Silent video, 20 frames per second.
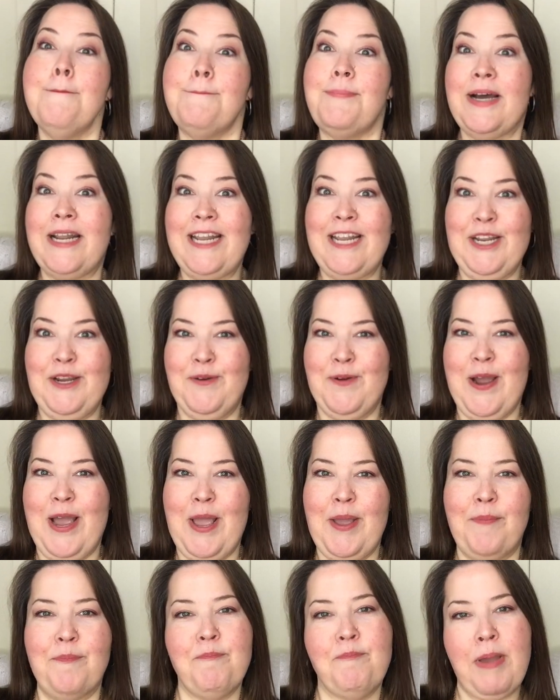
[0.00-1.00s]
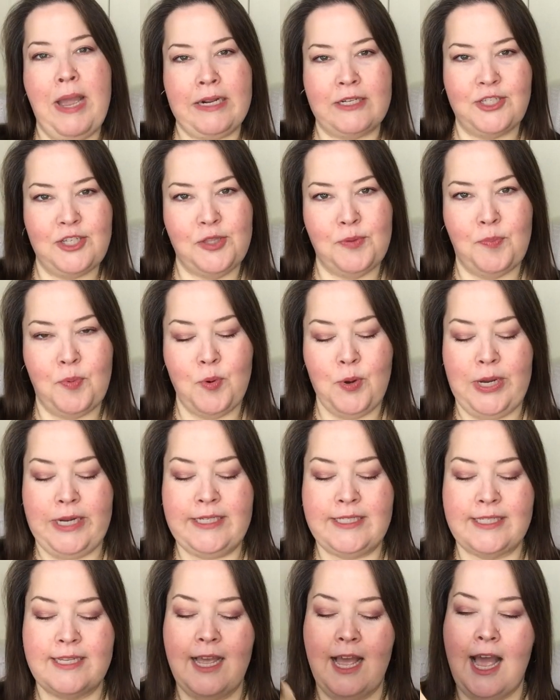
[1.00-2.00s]
But anyway, back to the
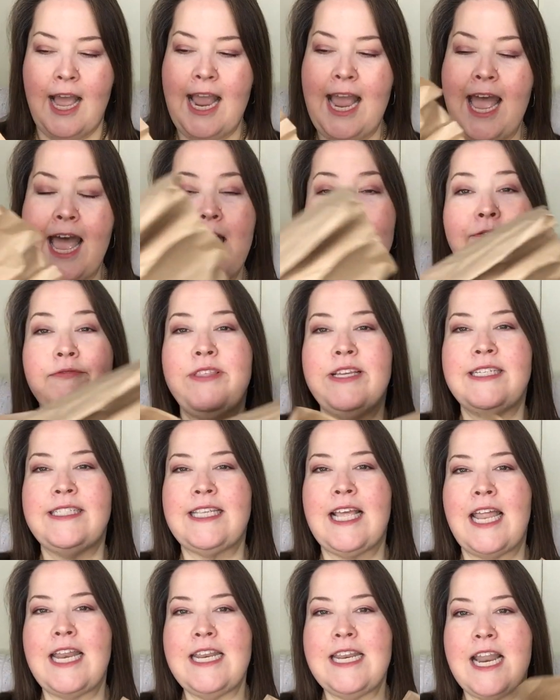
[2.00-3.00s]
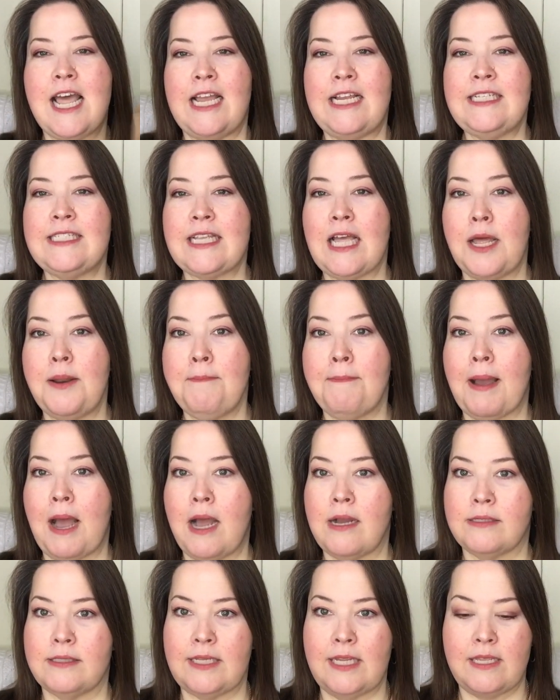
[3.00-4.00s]
point. I have this nice
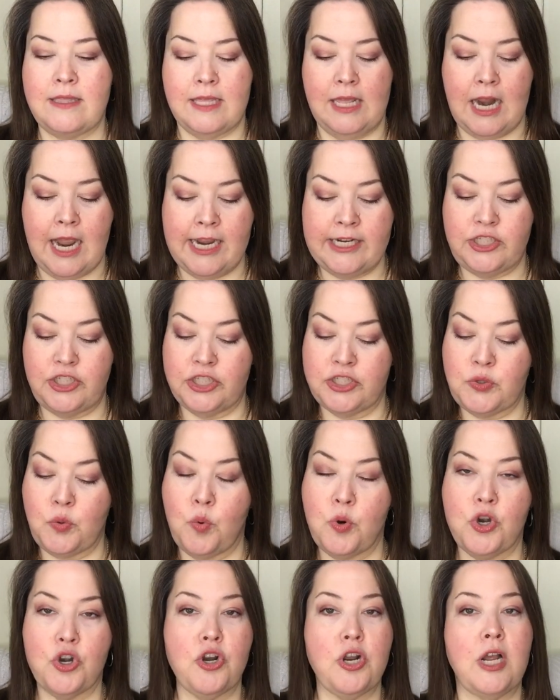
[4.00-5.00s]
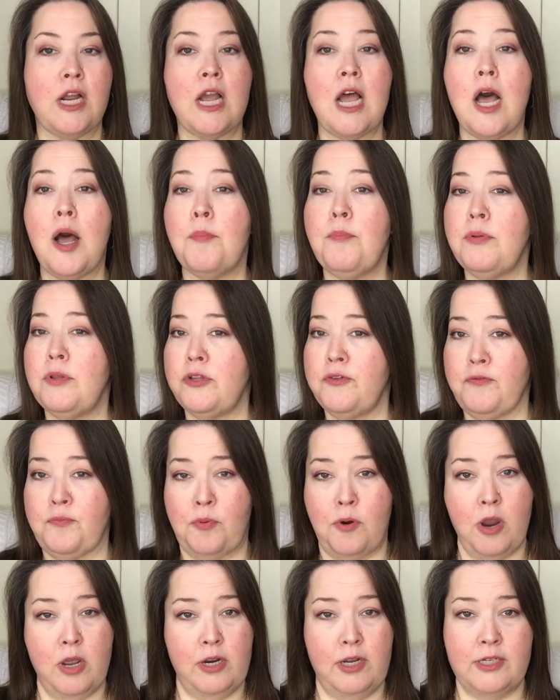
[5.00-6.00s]
unboxing that I just ordered a couple of
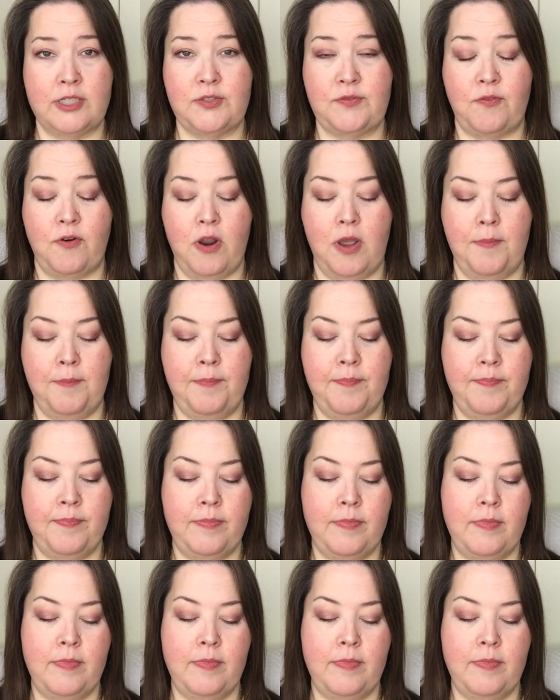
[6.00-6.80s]
products from,